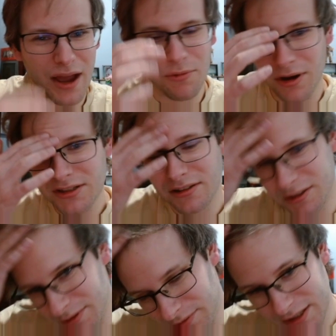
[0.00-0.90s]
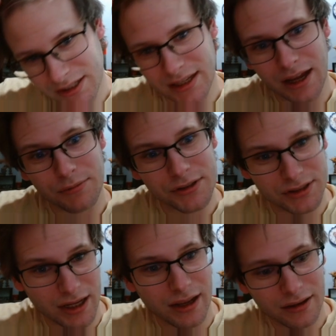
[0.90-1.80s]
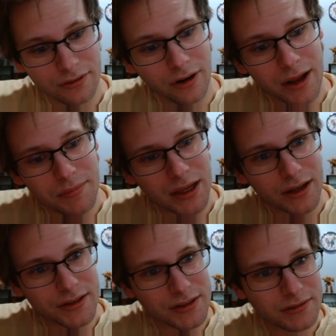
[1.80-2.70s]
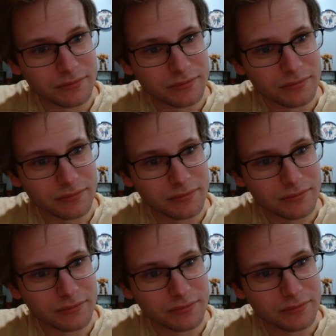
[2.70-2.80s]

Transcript: was a little bit risky, I will say, right? Because